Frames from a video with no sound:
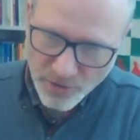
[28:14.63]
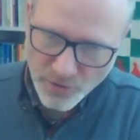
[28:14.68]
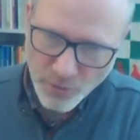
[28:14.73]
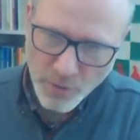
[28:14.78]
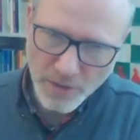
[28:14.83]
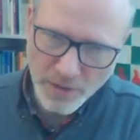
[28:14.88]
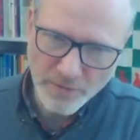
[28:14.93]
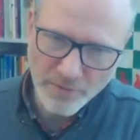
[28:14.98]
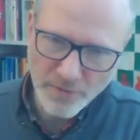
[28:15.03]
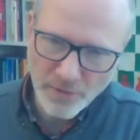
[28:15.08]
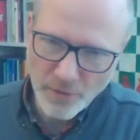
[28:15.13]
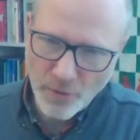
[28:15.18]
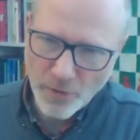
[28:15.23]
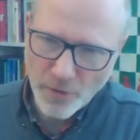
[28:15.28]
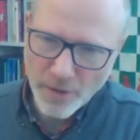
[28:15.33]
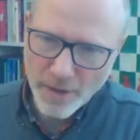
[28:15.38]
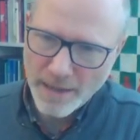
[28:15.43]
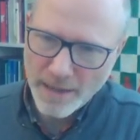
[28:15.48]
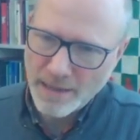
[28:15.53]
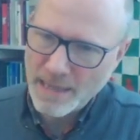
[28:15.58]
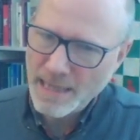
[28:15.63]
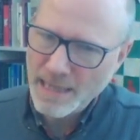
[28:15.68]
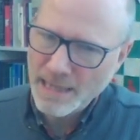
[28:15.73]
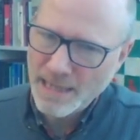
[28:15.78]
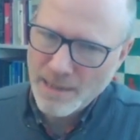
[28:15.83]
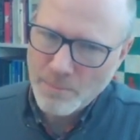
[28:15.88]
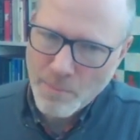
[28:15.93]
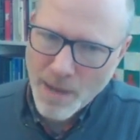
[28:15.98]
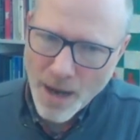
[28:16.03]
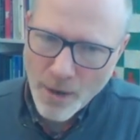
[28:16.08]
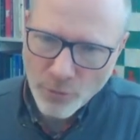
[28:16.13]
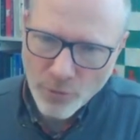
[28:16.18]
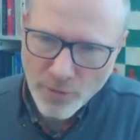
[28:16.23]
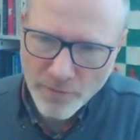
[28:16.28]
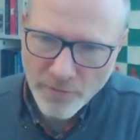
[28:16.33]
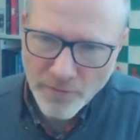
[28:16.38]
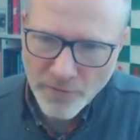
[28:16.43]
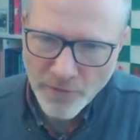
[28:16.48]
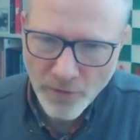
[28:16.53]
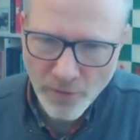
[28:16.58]
to his floor, and he's about to
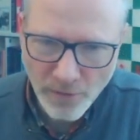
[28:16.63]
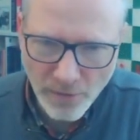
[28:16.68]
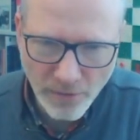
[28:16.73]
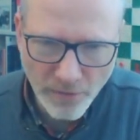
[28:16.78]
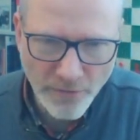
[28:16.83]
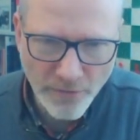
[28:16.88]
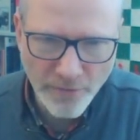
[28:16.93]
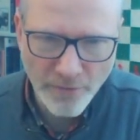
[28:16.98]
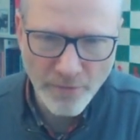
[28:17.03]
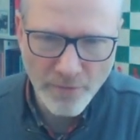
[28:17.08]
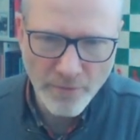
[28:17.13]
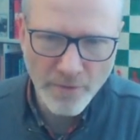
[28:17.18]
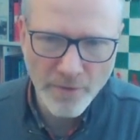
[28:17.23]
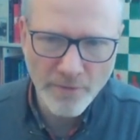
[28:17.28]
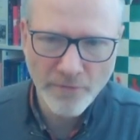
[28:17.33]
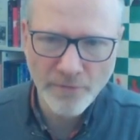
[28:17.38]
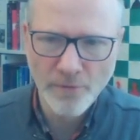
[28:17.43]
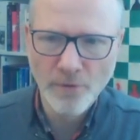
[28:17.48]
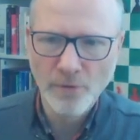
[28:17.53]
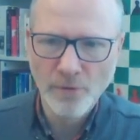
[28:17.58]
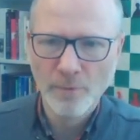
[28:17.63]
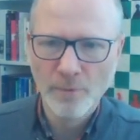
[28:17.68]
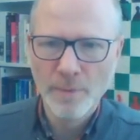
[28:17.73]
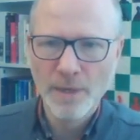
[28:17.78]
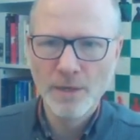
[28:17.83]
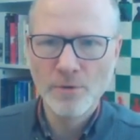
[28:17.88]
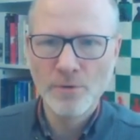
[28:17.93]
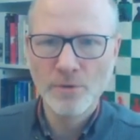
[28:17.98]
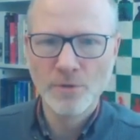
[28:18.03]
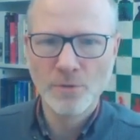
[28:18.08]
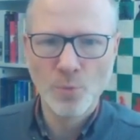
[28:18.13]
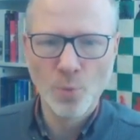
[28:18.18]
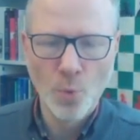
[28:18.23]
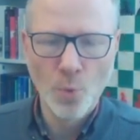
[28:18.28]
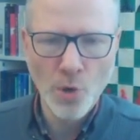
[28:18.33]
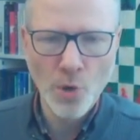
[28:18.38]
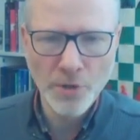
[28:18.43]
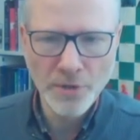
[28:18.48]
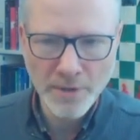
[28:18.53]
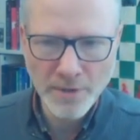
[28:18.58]
fall through the floor, because
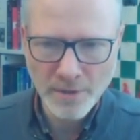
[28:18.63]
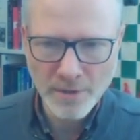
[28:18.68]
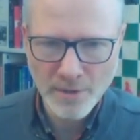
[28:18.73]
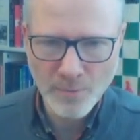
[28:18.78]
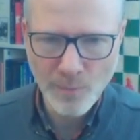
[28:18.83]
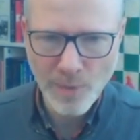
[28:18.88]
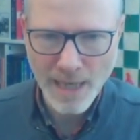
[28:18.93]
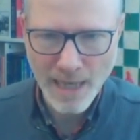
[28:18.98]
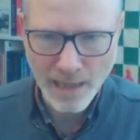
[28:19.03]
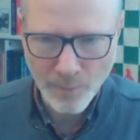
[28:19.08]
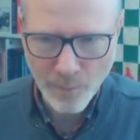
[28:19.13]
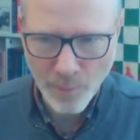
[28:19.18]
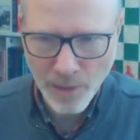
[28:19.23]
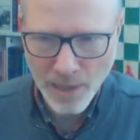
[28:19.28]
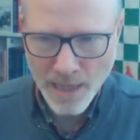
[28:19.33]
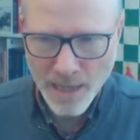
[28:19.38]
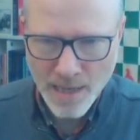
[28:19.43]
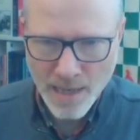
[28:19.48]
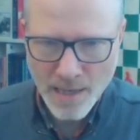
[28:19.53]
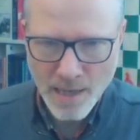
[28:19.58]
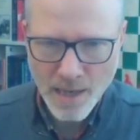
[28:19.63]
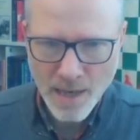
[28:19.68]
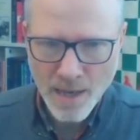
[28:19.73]
what does black play?